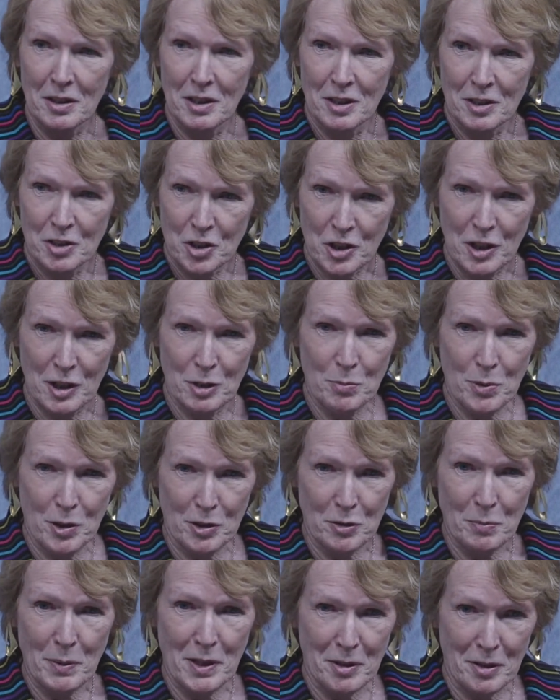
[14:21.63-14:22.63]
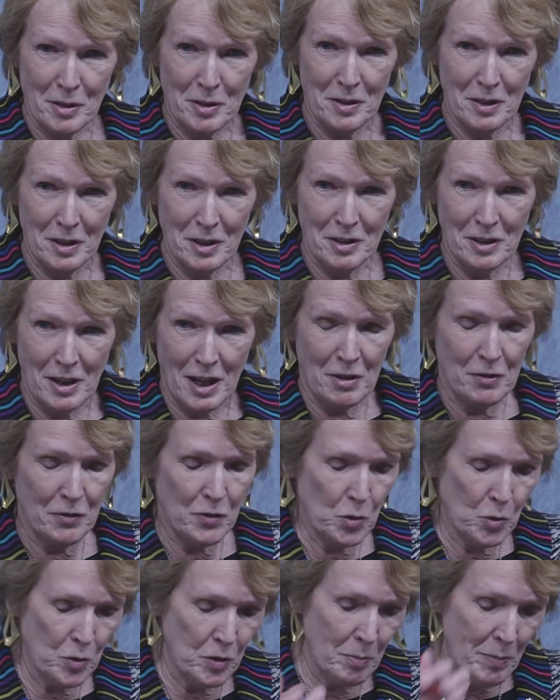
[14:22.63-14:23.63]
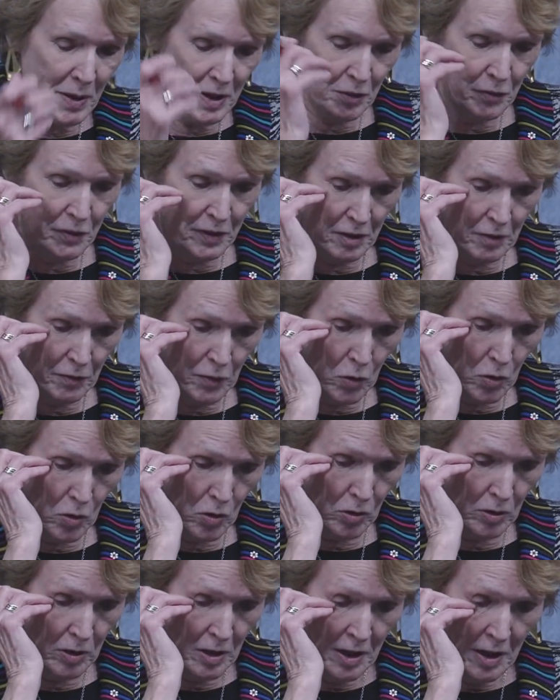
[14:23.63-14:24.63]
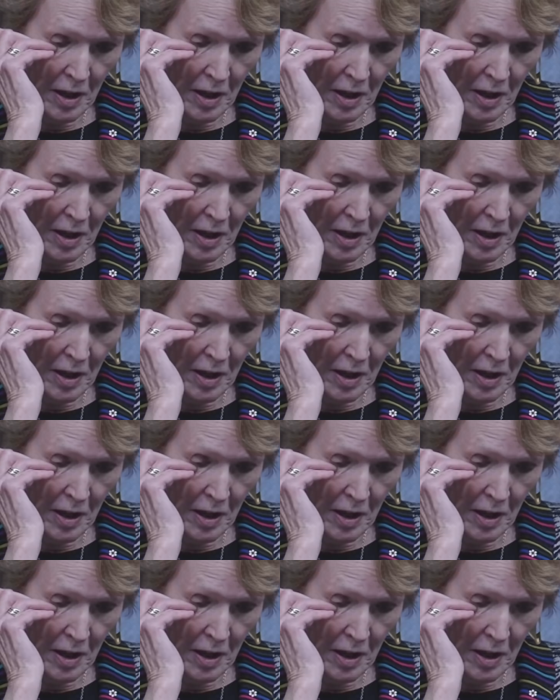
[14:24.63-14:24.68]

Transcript: shared prosperity and, and for the benefit of all.